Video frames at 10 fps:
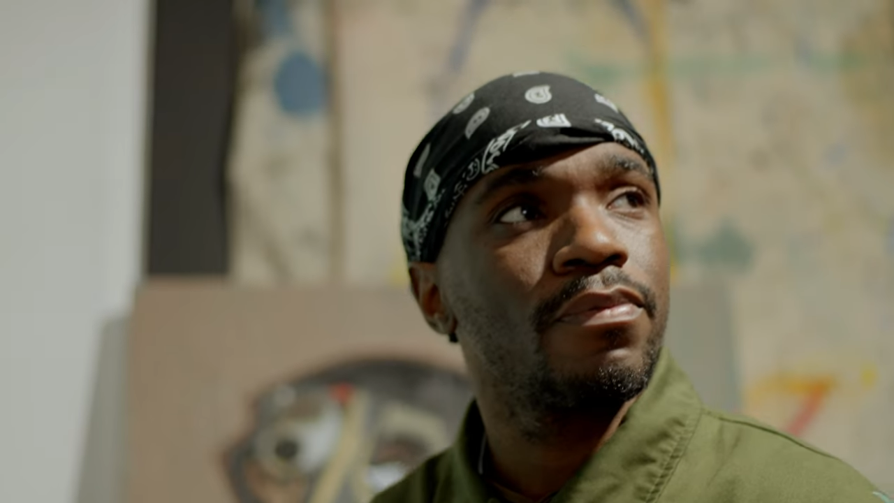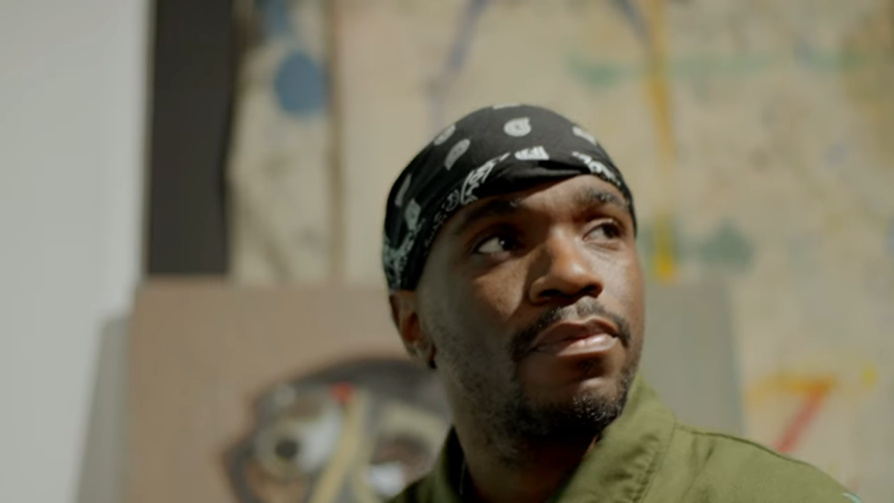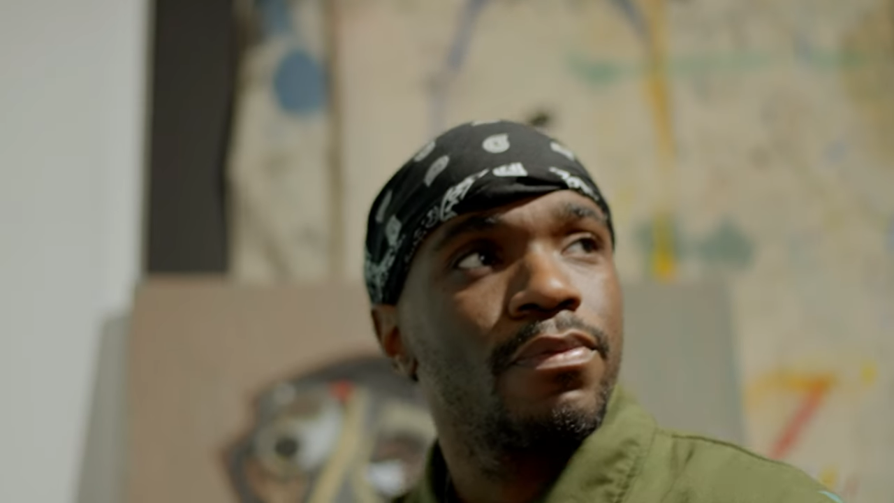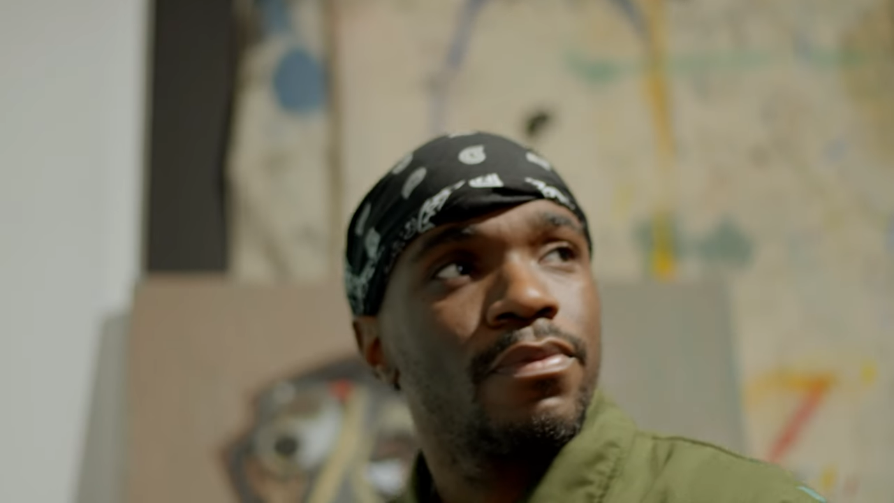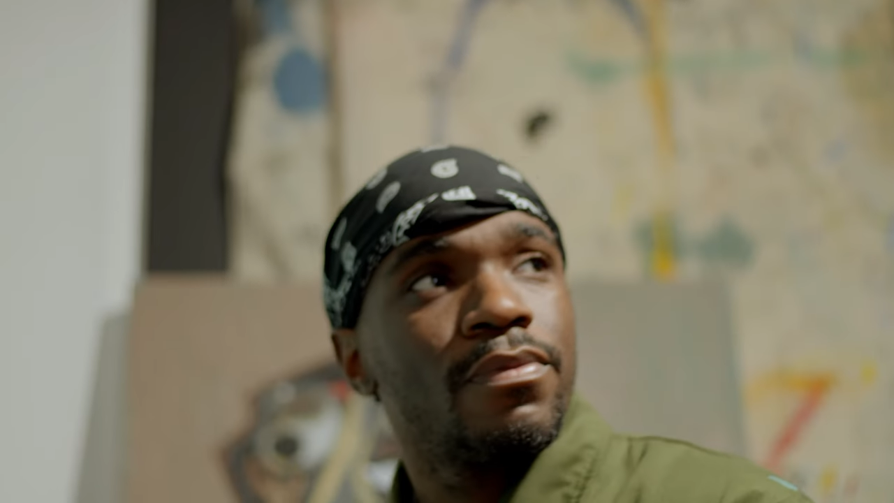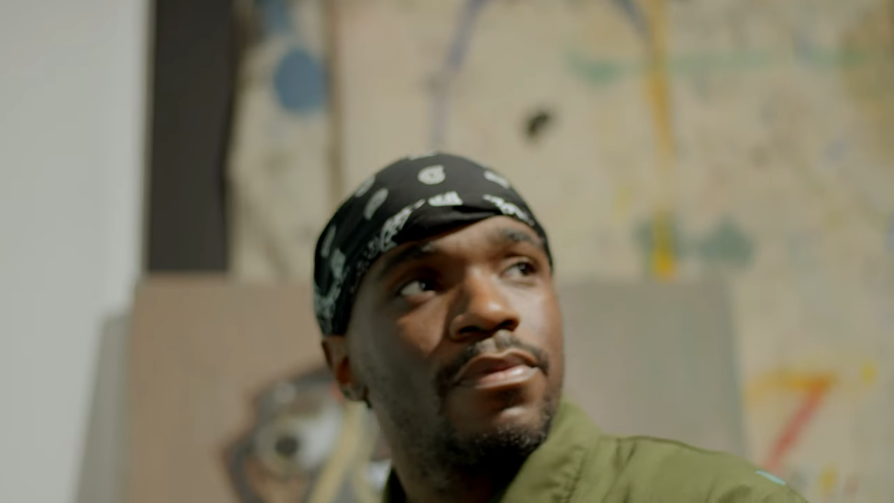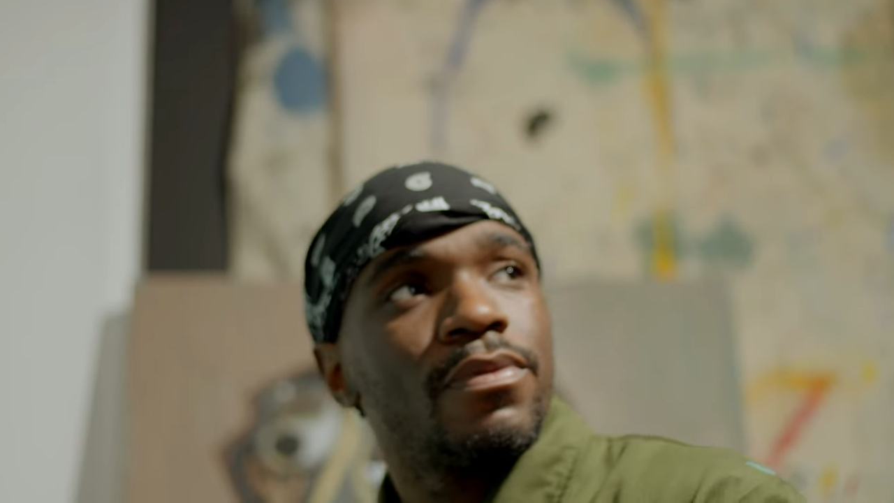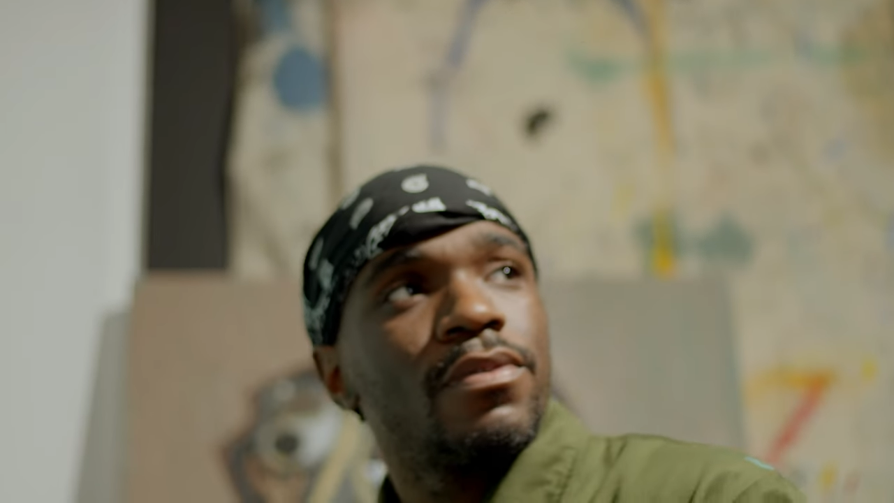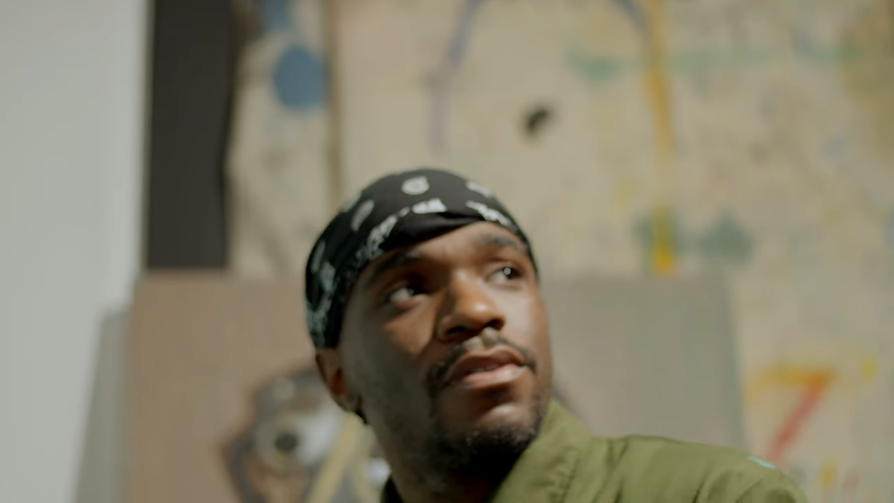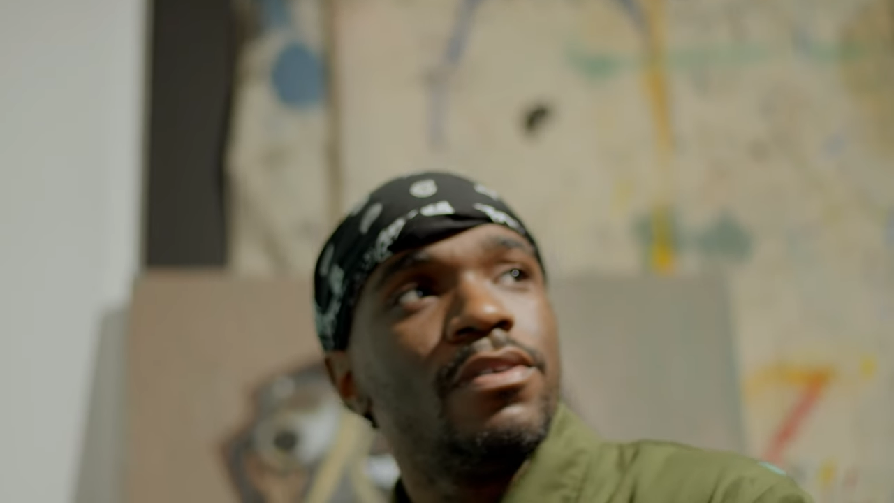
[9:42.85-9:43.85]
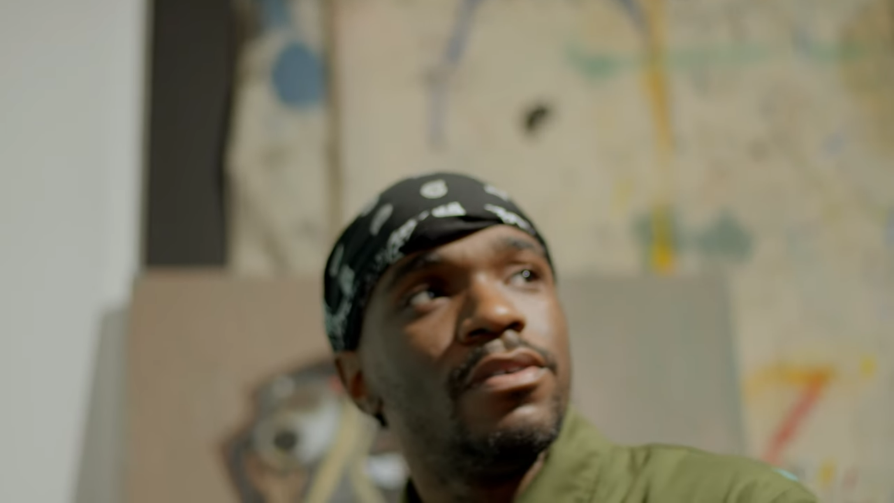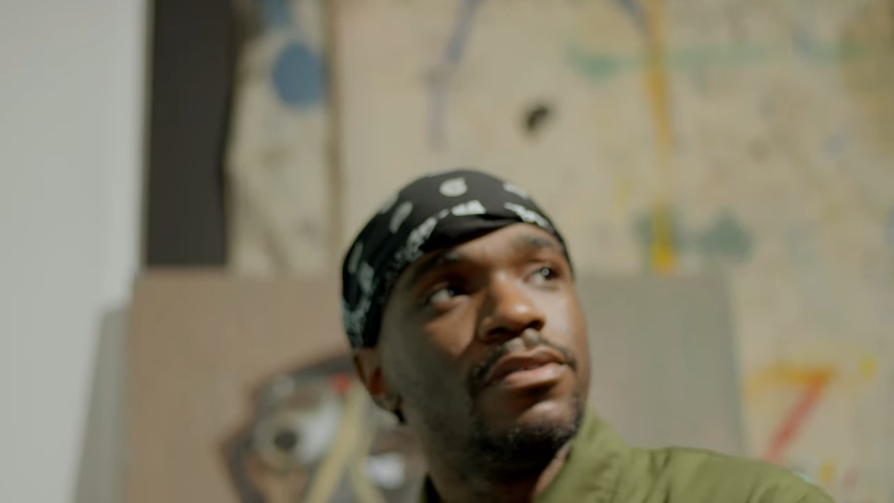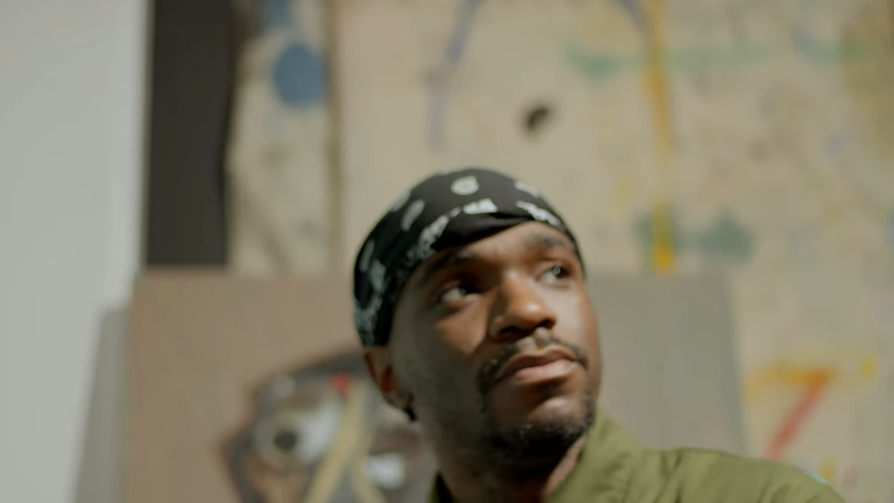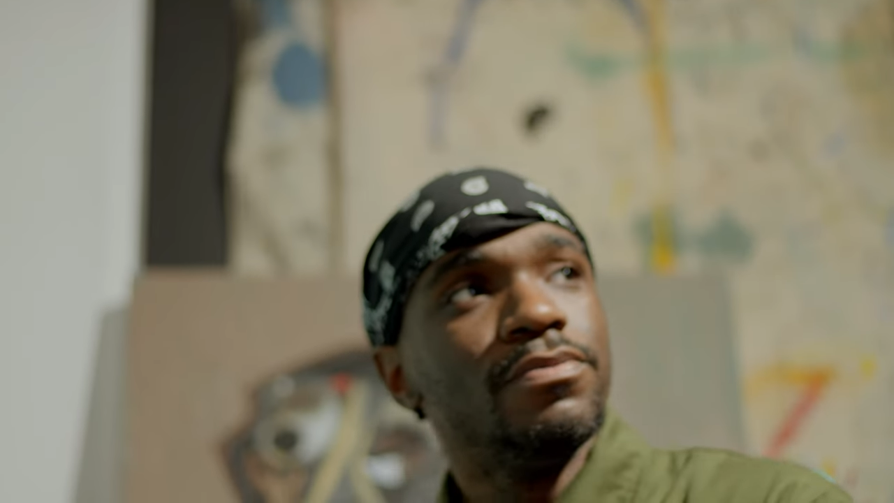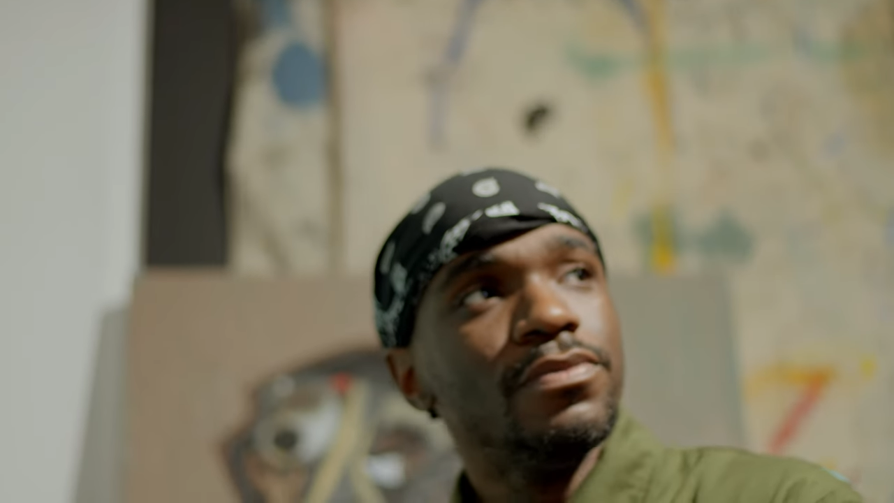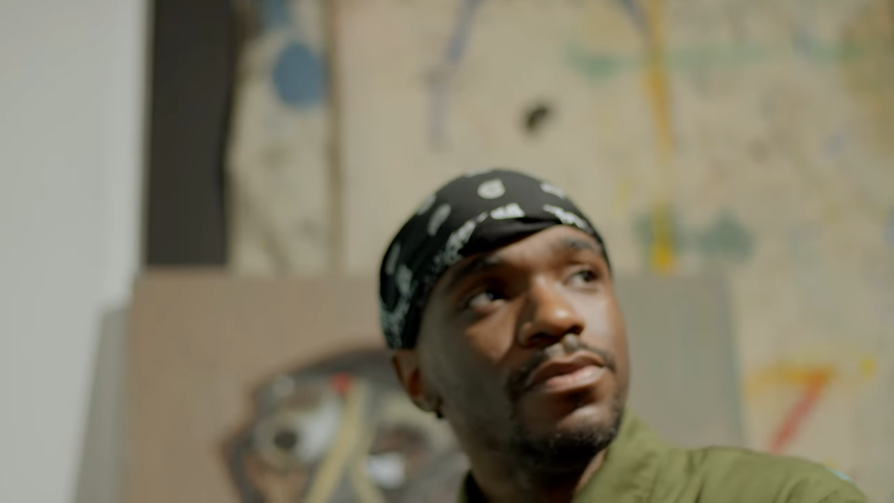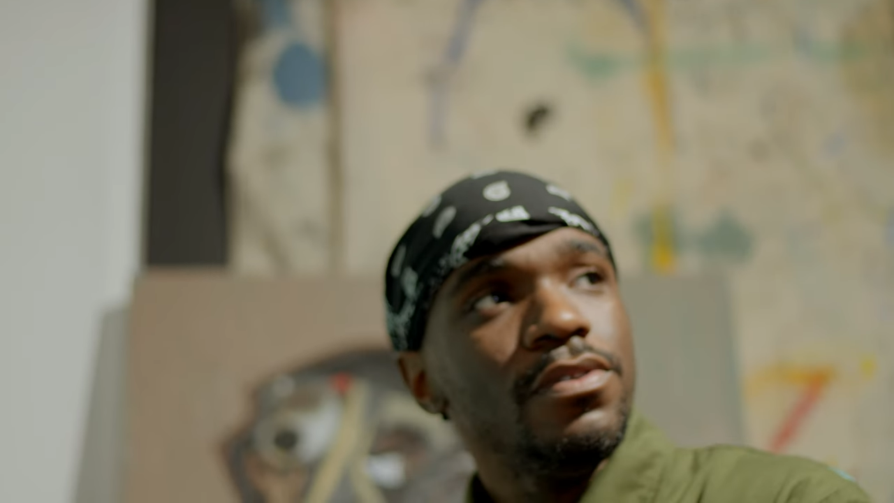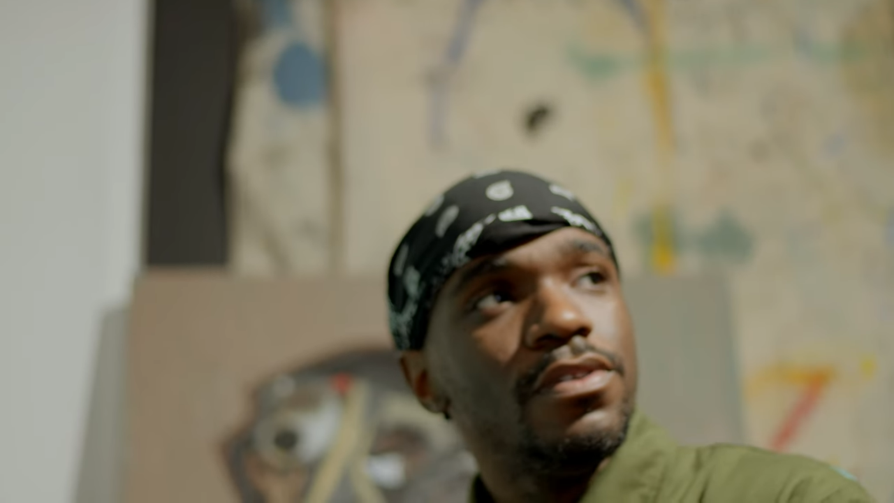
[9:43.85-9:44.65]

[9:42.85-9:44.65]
to stay off the coffee table.